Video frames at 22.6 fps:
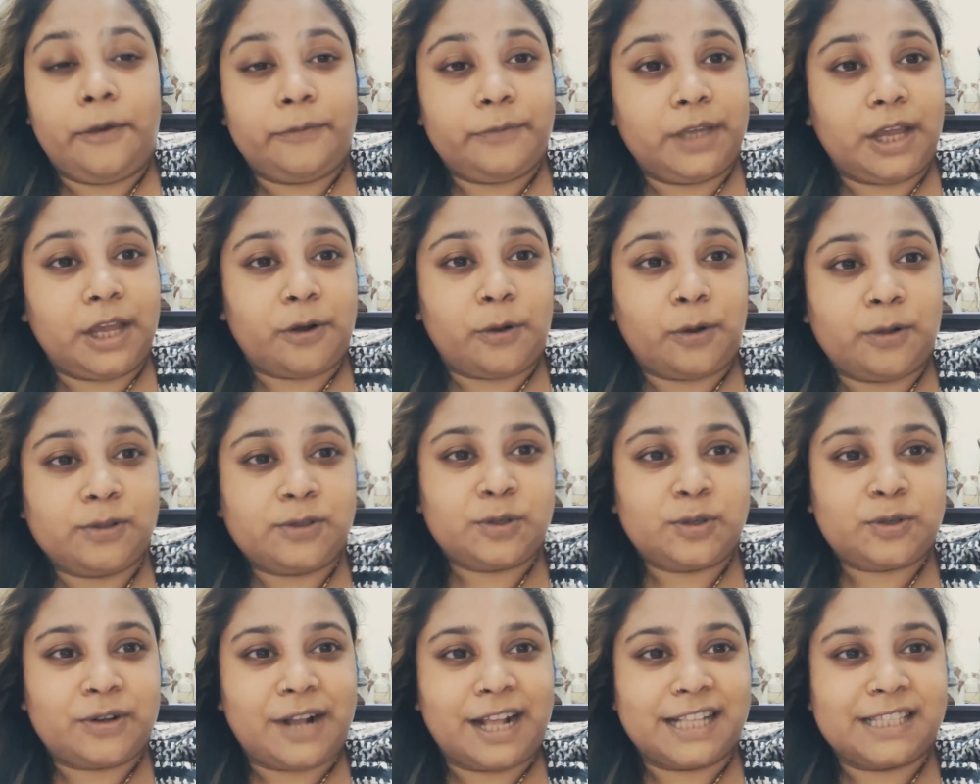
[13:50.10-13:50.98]
we are
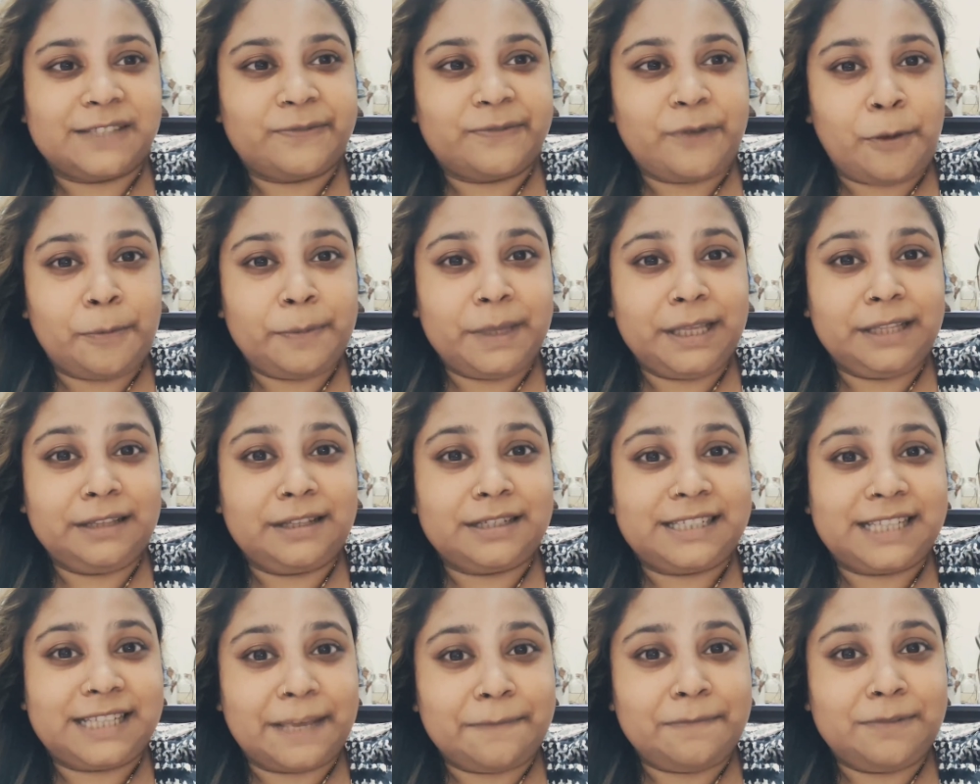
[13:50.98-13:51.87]
also transforming
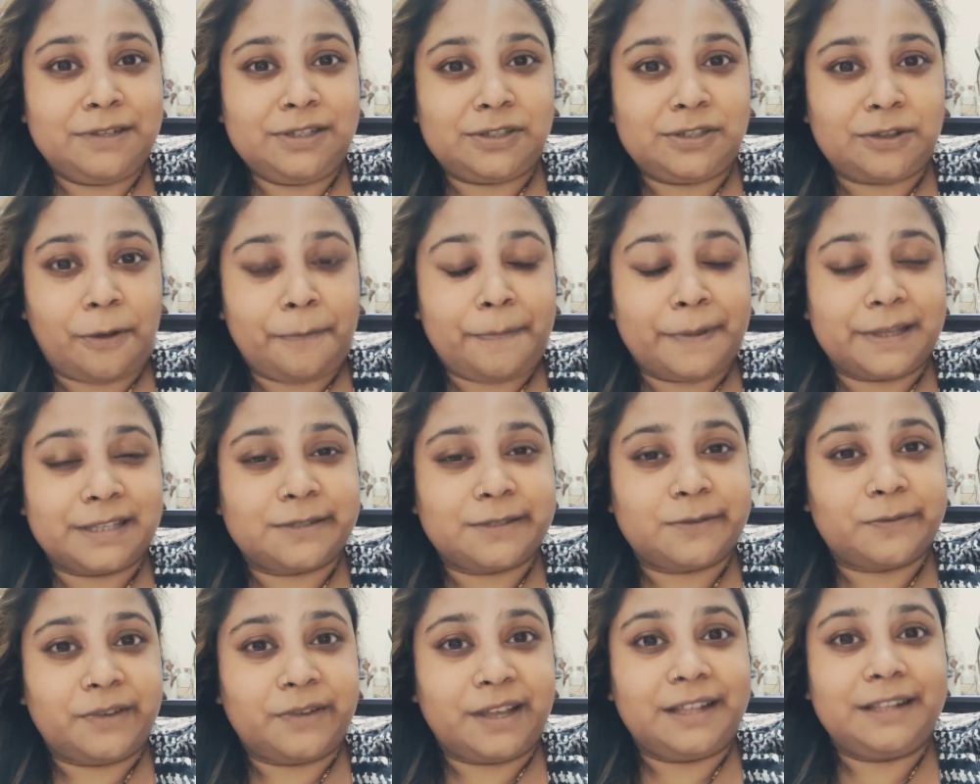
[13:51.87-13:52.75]
the tabletop
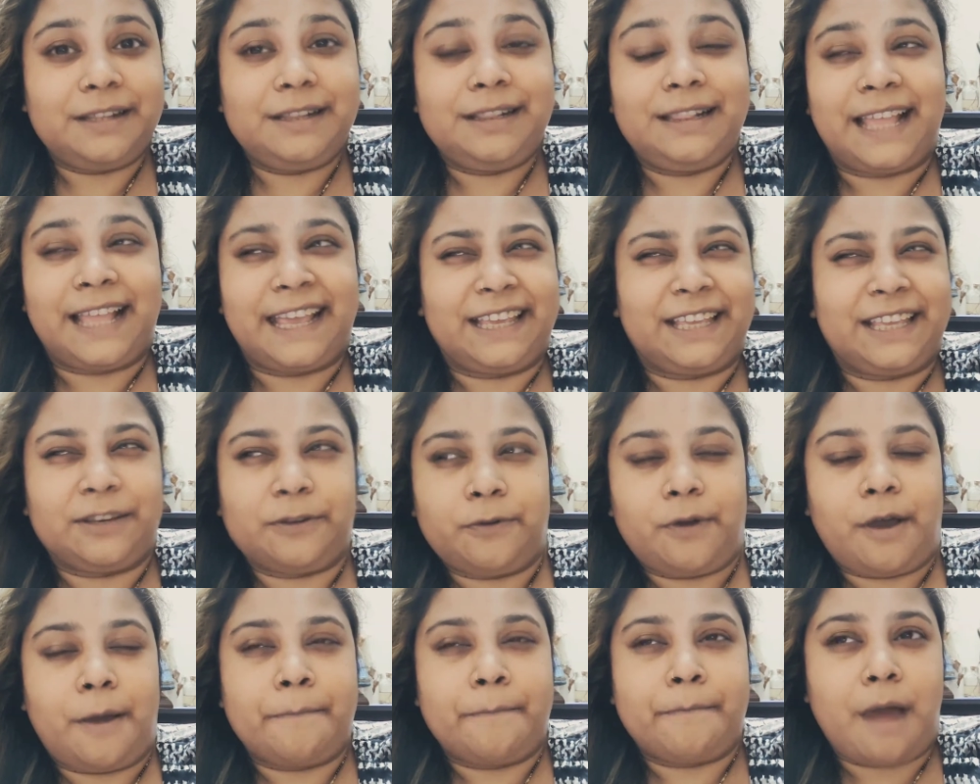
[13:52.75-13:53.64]
as well, like, you
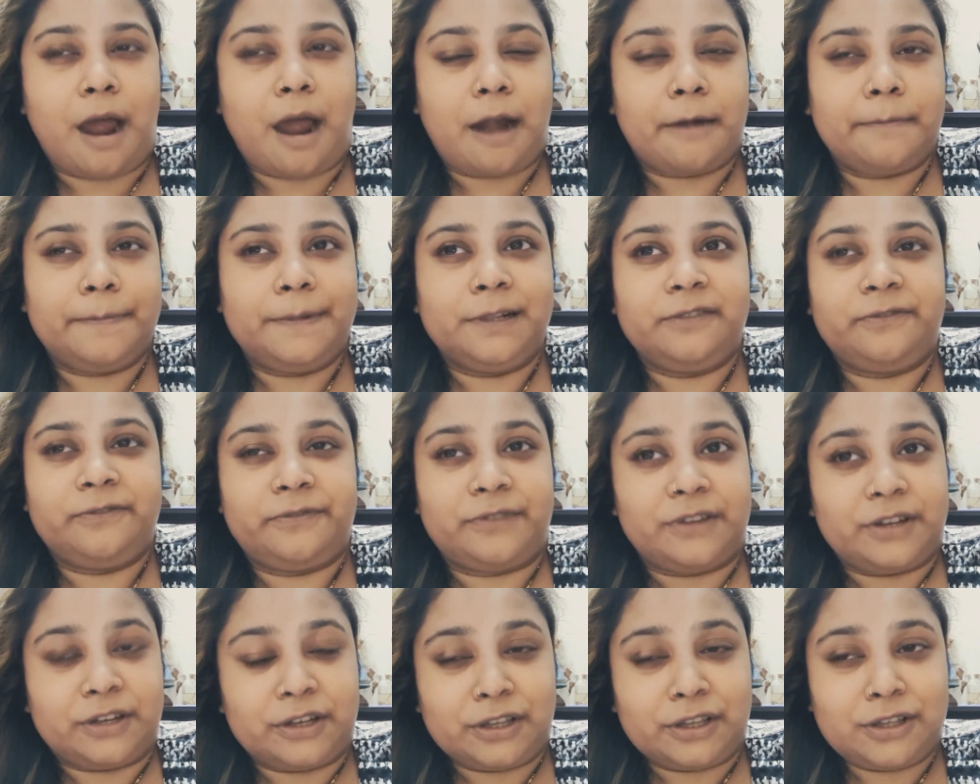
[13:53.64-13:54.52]
know, a marble
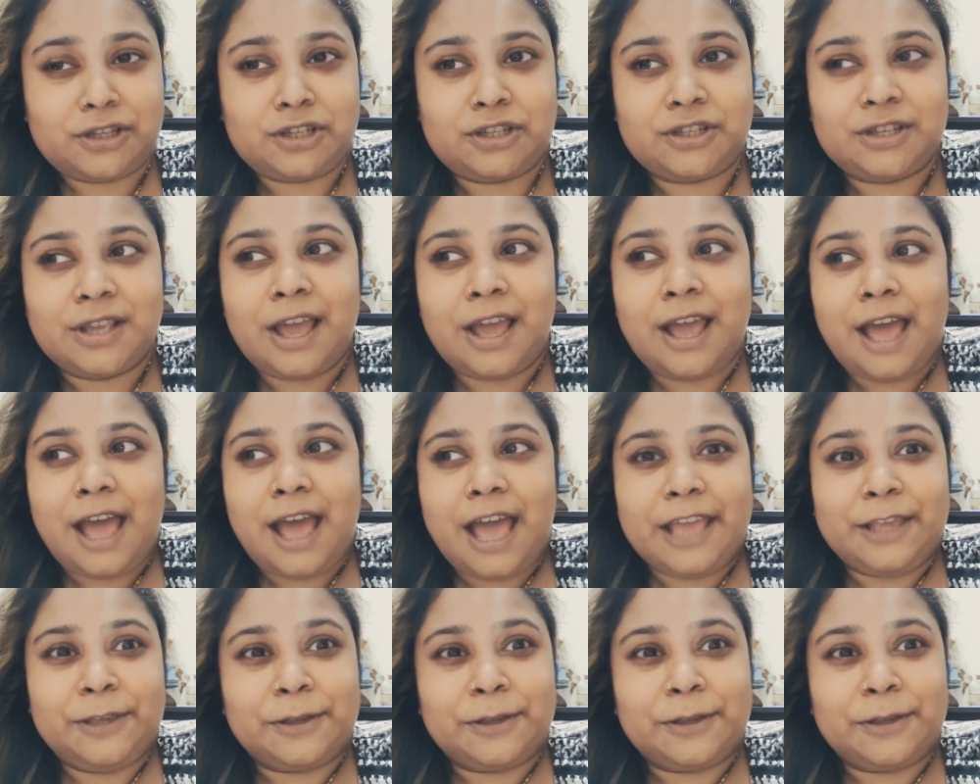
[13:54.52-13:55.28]
finish.